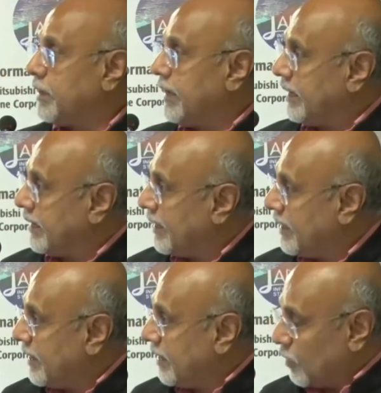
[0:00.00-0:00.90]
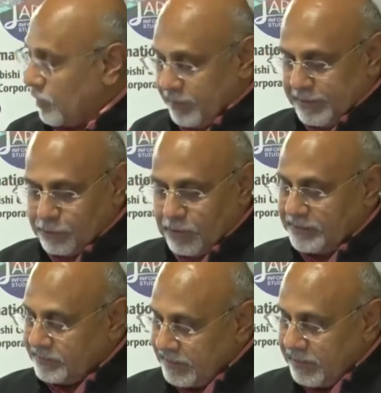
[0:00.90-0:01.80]
the Honorary
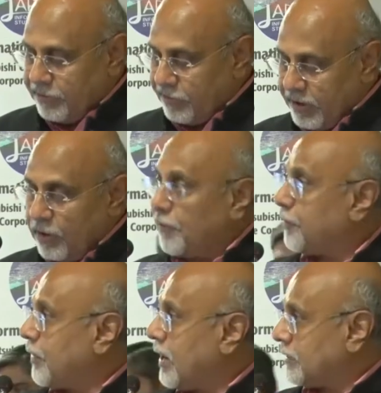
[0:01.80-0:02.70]
Joint Secretary of our